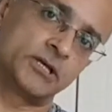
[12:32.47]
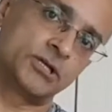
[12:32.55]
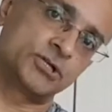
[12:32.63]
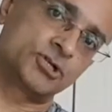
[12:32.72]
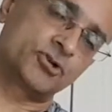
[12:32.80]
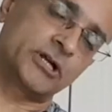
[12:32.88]

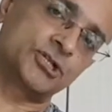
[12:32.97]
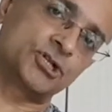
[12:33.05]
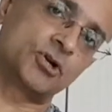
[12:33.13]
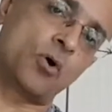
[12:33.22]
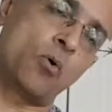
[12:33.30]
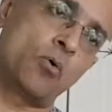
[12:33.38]
Stretch and
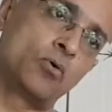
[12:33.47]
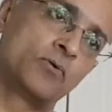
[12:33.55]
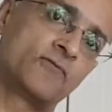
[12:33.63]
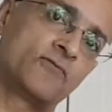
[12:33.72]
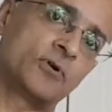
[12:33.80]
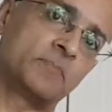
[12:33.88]
hold
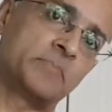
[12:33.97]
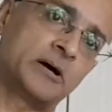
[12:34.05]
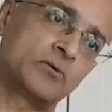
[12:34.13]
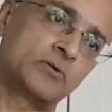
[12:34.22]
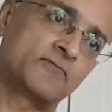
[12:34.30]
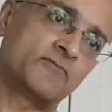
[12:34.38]
for
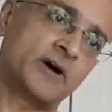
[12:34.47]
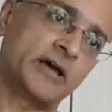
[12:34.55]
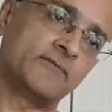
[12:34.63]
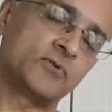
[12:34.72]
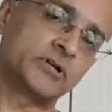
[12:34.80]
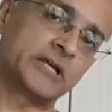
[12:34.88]
about
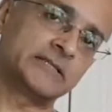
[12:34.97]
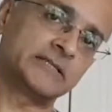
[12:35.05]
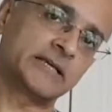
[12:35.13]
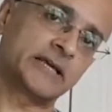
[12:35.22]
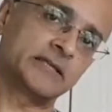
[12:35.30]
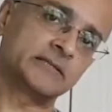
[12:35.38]
5 or 10
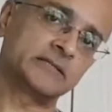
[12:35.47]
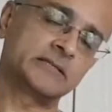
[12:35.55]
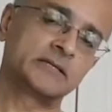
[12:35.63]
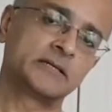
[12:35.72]
seconds.